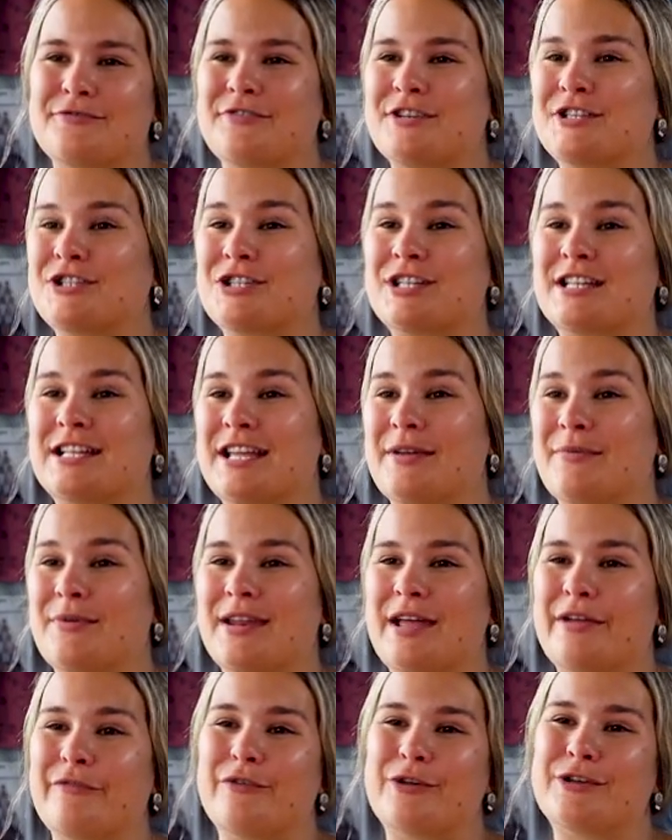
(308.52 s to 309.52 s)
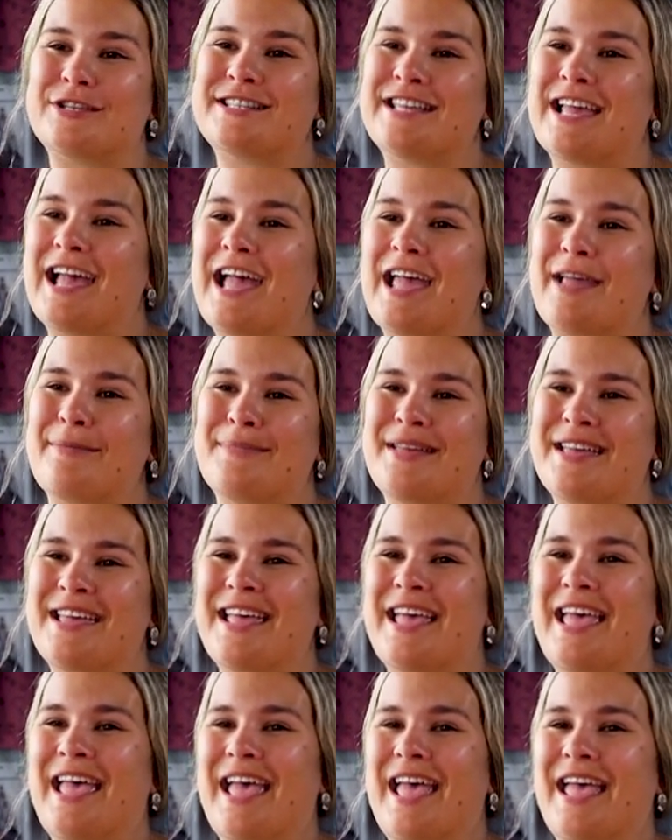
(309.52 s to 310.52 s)
originally when I first came,
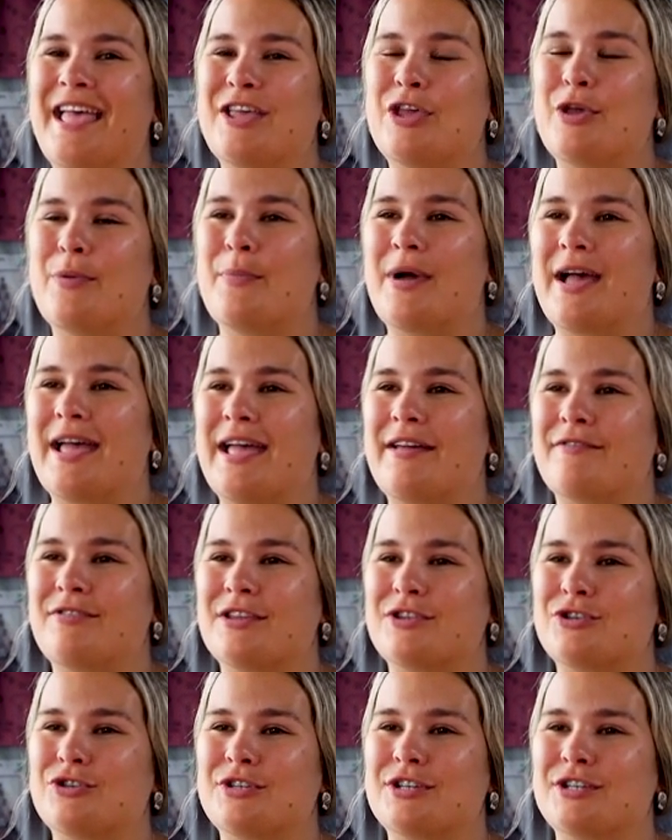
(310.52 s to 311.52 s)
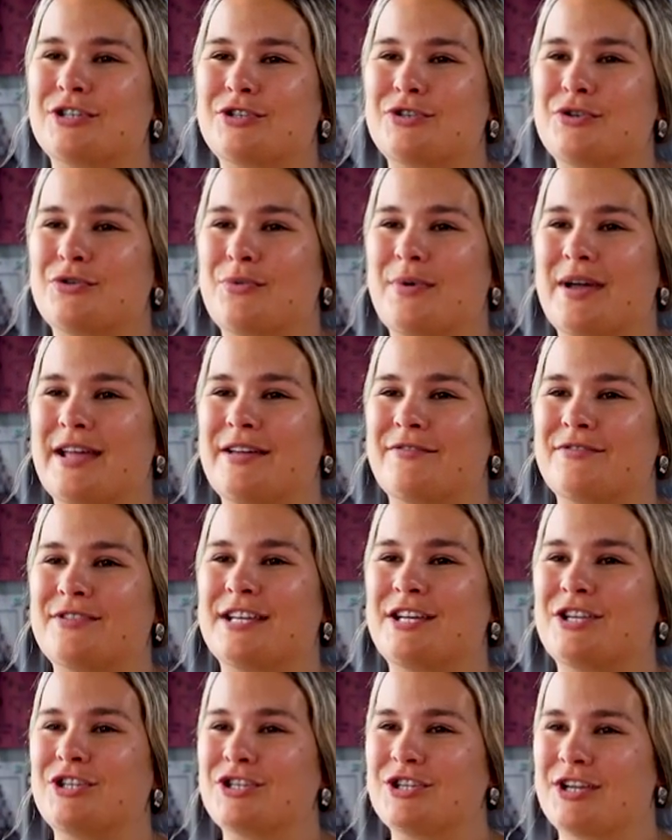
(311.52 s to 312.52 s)
you might have the traditional way of
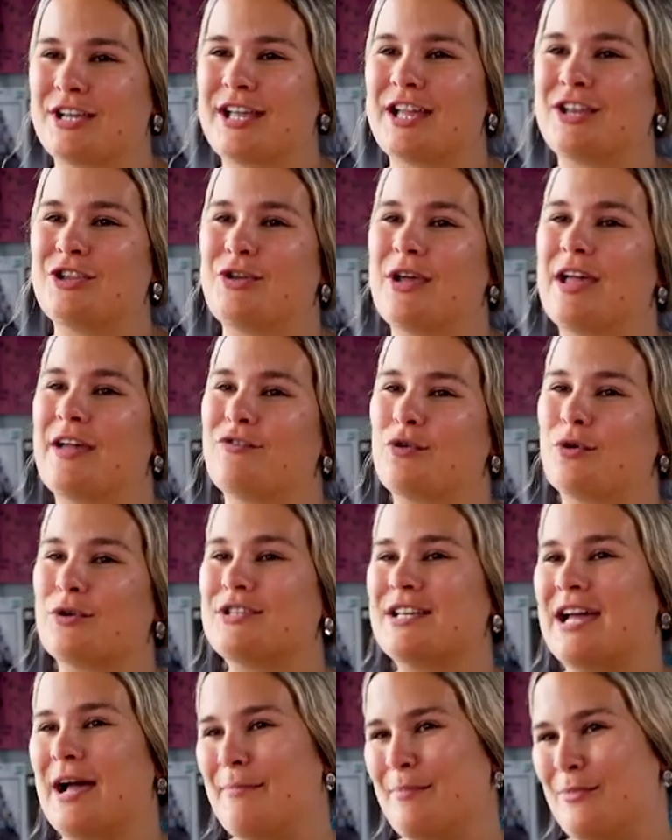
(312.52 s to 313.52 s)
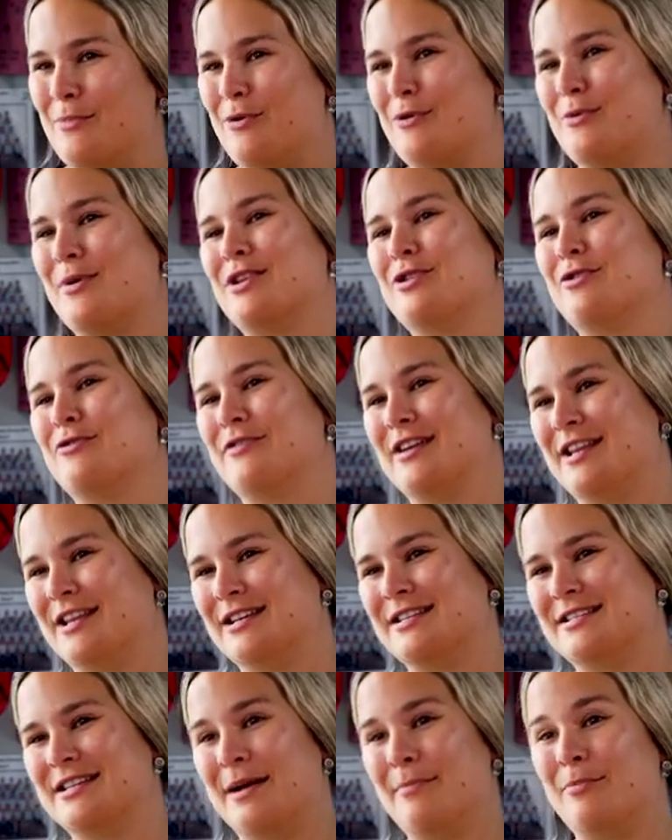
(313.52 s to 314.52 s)
teaching and you have your tumble when you're
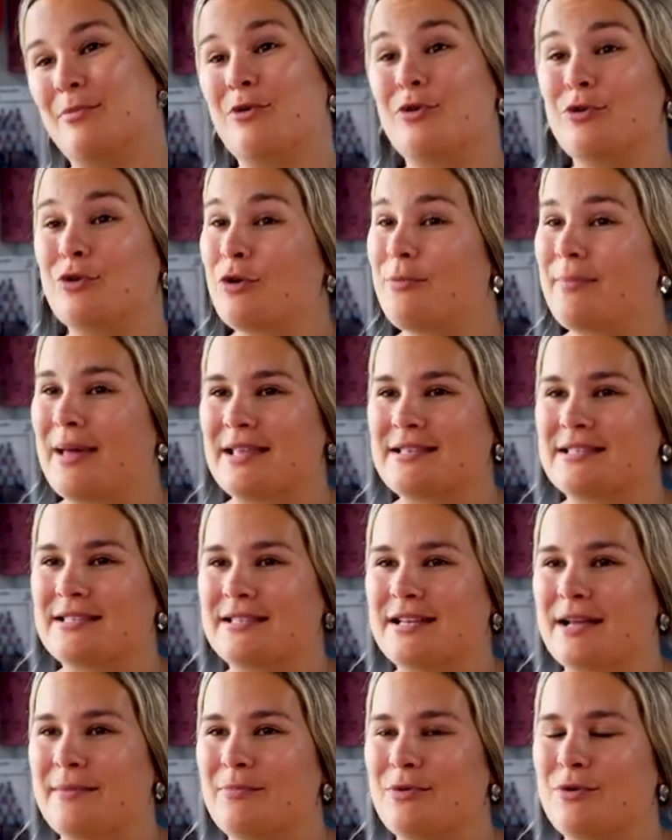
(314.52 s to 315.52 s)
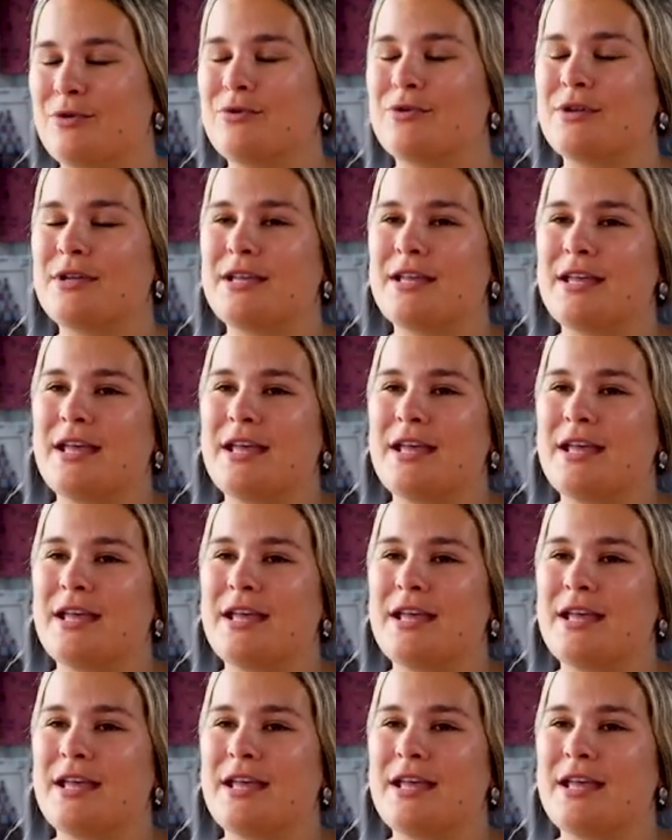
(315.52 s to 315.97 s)
reading tumble, your maths tumble,